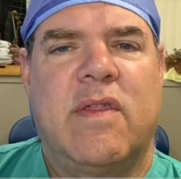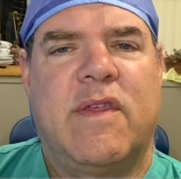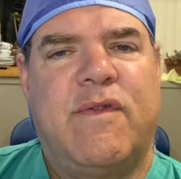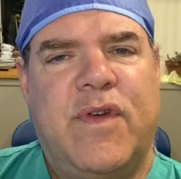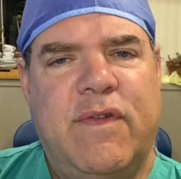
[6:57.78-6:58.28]

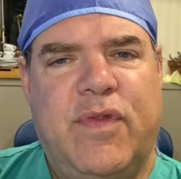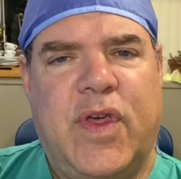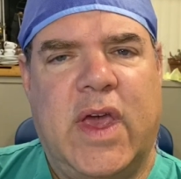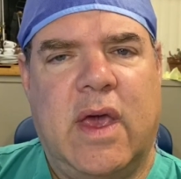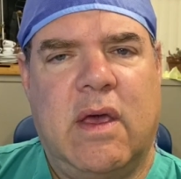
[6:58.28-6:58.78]
The fifth
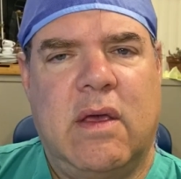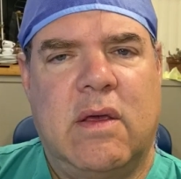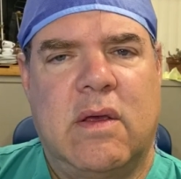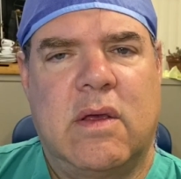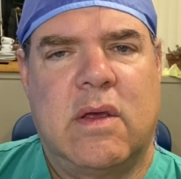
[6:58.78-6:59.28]
thing
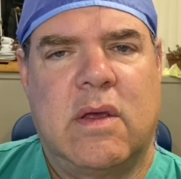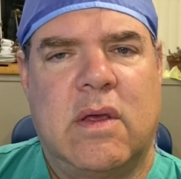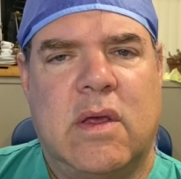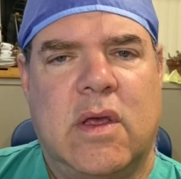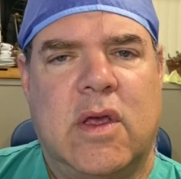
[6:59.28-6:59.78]

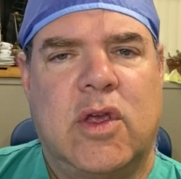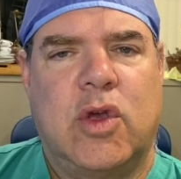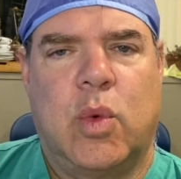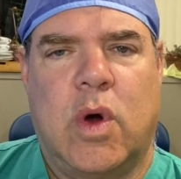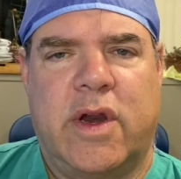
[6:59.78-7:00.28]

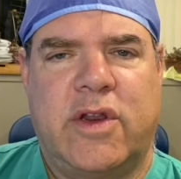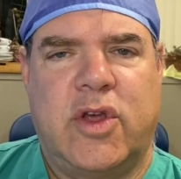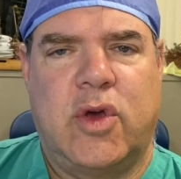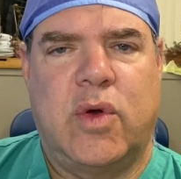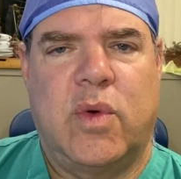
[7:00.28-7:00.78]
you want to
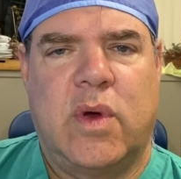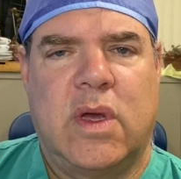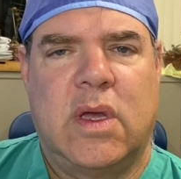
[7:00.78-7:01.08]
do